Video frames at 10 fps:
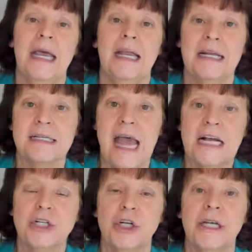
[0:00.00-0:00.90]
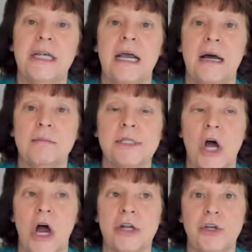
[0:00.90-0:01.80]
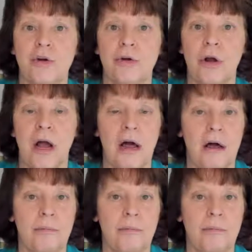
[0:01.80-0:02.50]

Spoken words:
It is actually comes on your